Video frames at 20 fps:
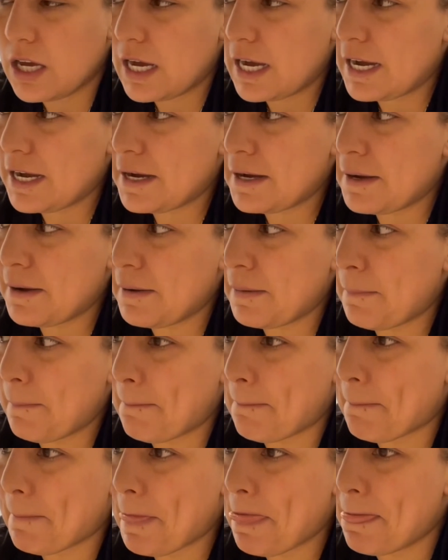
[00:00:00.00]

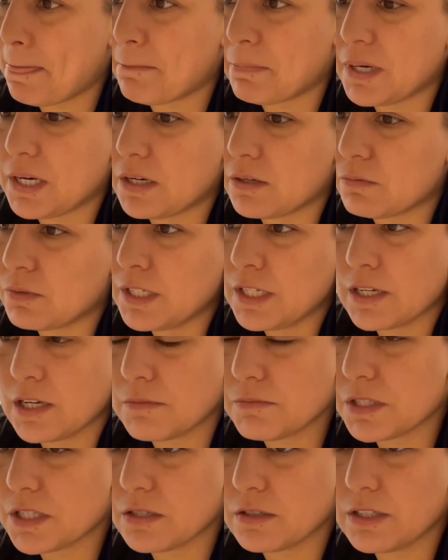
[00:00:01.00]
But when it
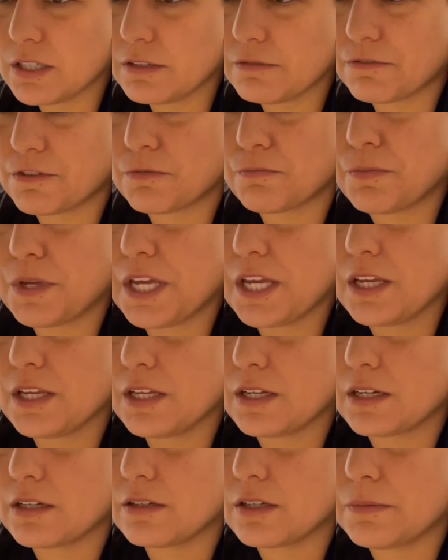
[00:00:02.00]
comes to it, for me, you
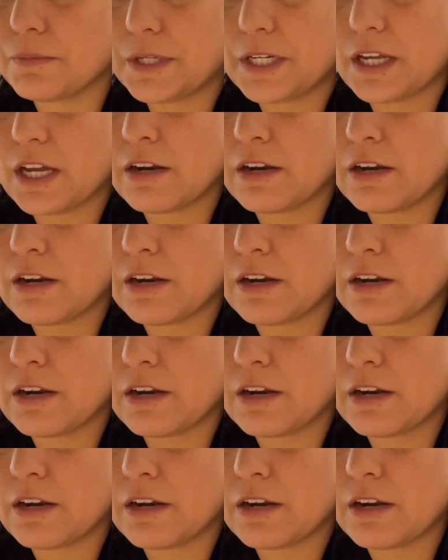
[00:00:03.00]
know, I mean,